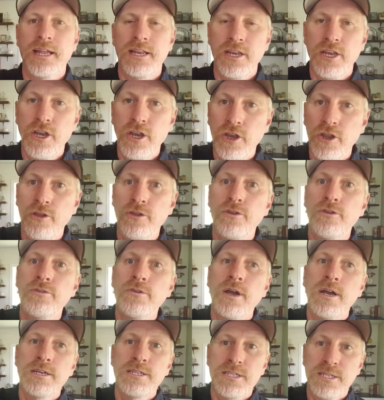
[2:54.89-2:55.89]

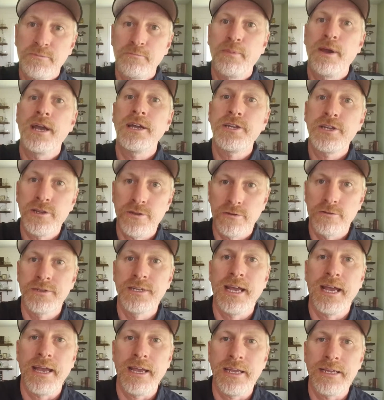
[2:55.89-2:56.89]
new special
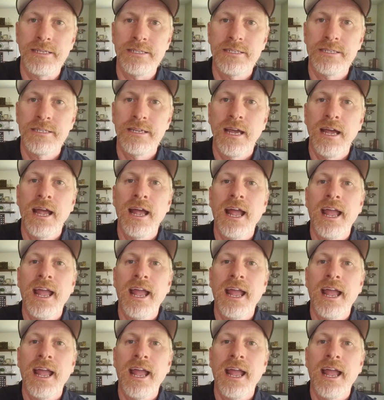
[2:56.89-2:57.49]
days